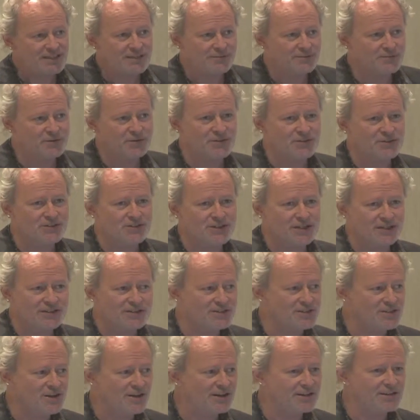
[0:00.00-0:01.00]
the first data
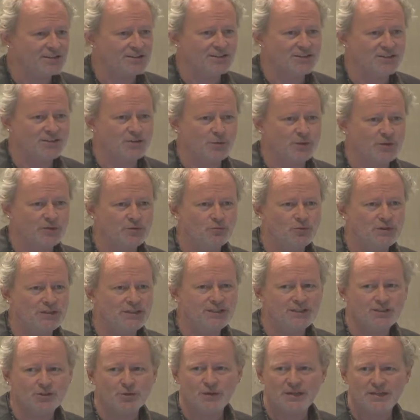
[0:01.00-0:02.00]
scientist that we
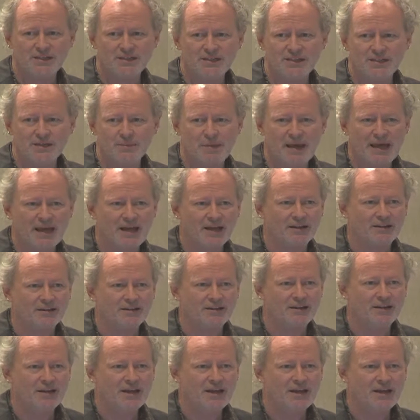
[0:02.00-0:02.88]
really knew anything about.